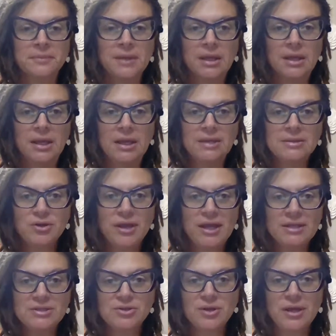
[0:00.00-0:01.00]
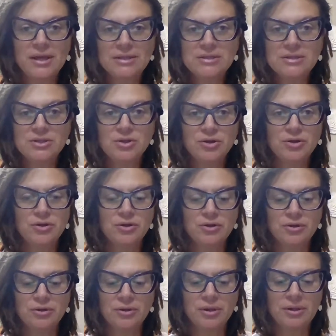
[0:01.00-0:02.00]

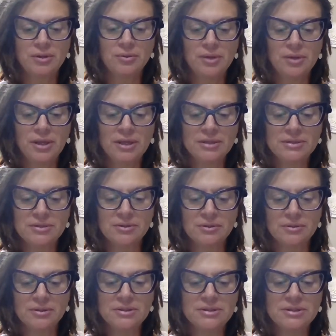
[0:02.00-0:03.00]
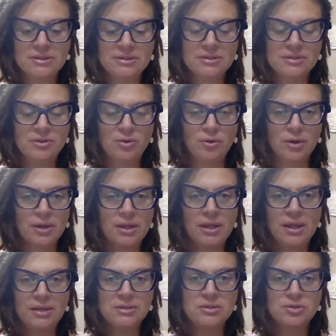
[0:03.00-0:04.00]
Cancer. Hello, Cancer. This is your
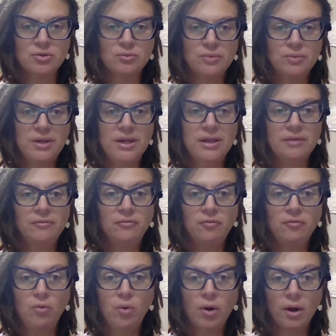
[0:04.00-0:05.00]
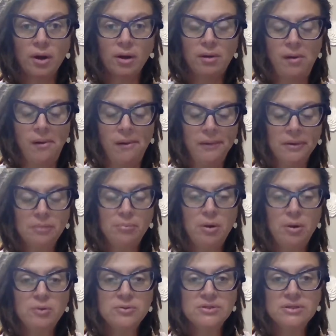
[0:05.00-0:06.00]
Cancer reading for
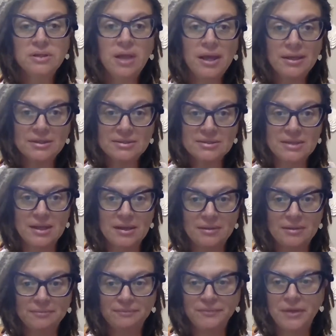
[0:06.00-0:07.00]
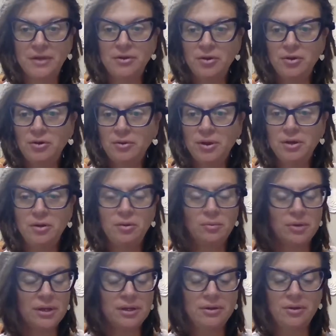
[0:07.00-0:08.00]
post-Lionsgate. I
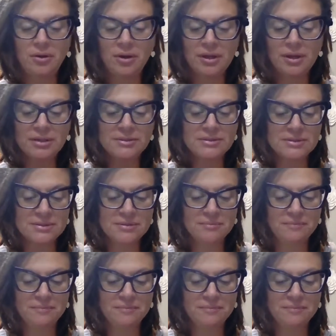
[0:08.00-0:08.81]
know, we're into August.